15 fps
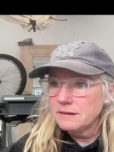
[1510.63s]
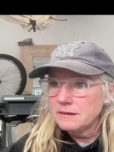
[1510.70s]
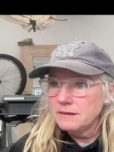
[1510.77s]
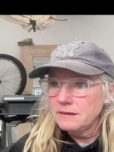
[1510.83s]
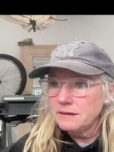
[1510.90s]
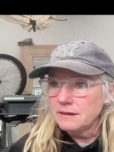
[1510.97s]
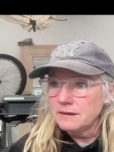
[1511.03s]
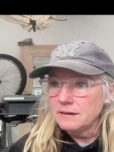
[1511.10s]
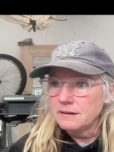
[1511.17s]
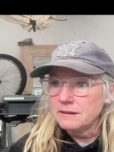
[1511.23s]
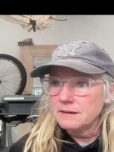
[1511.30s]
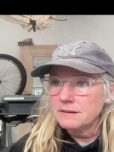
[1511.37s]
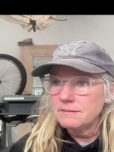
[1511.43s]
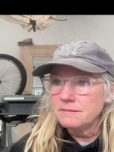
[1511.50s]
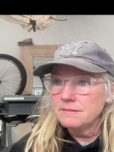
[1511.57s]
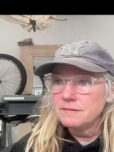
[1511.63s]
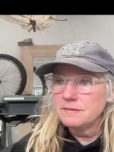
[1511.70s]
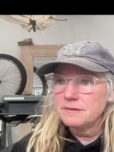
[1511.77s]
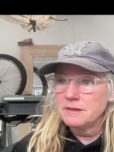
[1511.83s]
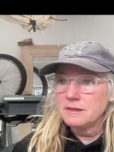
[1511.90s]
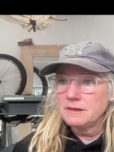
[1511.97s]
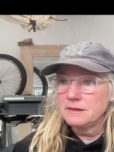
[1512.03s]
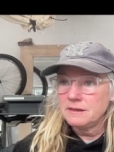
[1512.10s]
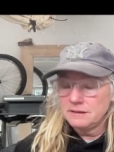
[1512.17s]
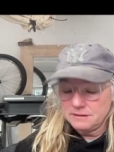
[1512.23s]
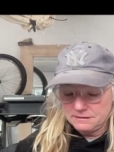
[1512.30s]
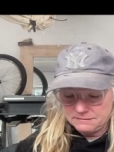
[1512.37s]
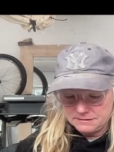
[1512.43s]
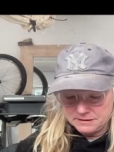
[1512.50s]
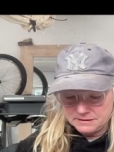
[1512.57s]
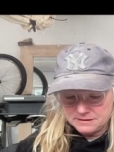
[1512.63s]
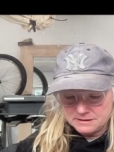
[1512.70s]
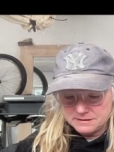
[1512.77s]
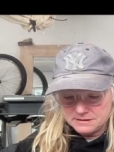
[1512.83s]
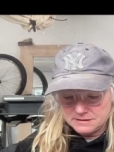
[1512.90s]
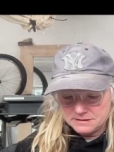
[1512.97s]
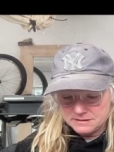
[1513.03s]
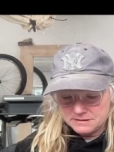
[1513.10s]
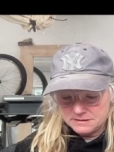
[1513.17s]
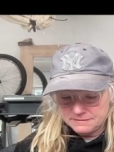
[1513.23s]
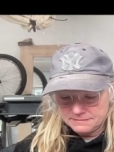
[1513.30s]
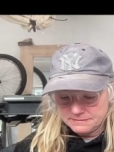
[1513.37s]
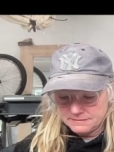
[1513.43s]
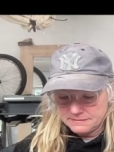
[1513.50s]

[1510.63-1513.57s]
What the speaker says: Yeah, I'm thinking here we are